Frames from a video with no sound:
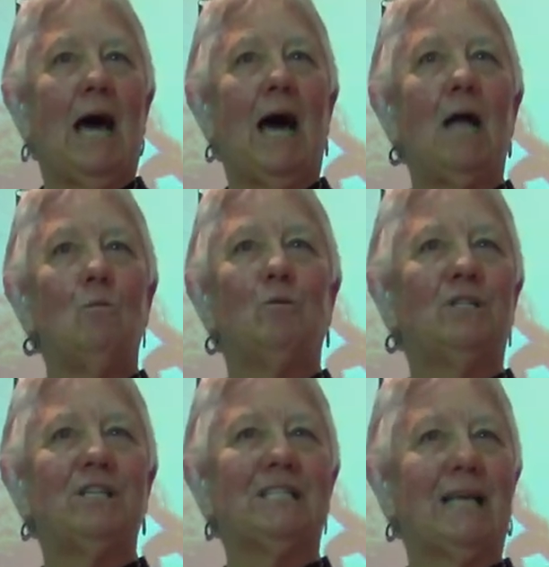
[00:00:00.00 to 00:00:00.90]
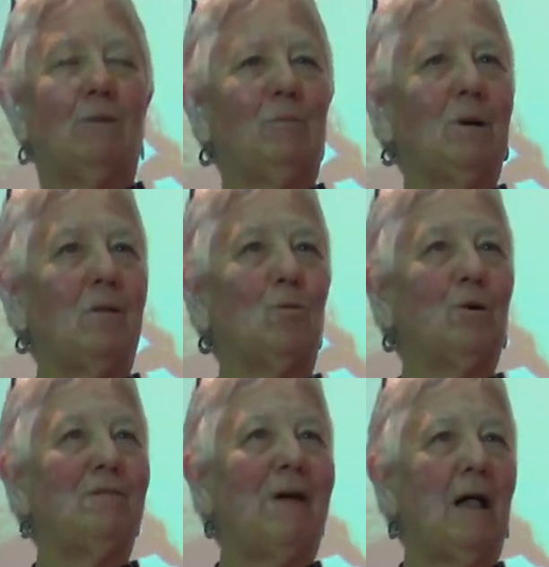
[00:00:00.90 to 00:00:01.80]
I would just get rid of the
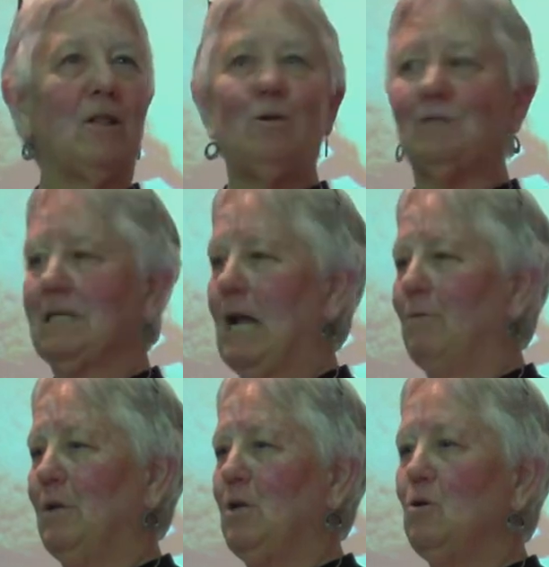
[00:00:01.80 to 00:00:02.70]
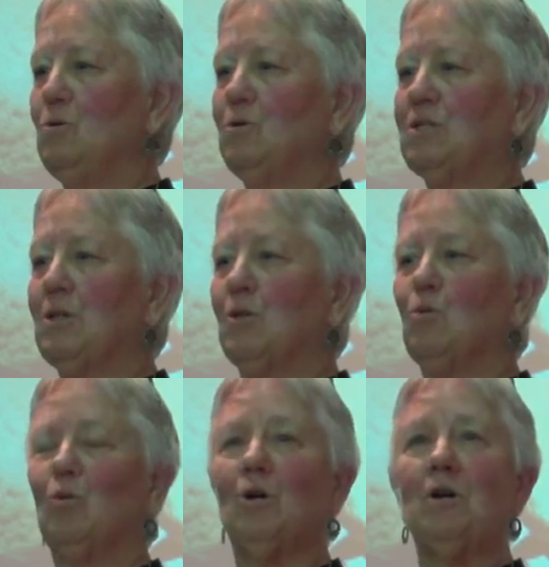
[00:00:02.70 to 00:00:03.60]
word values and I would use the
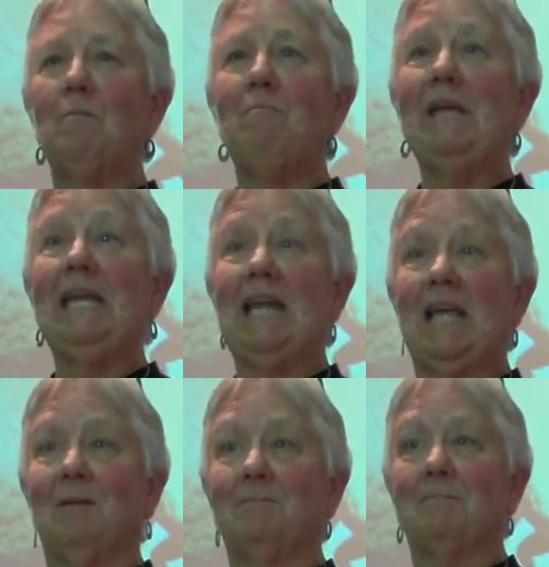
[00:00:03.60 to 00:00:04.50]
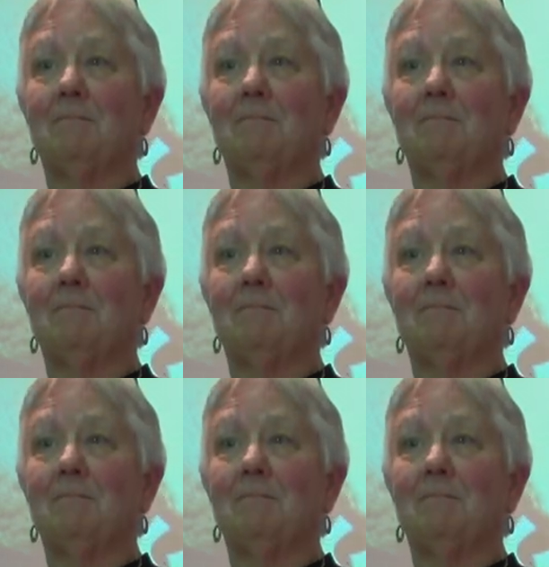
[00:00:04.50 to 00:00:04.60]
word meaning.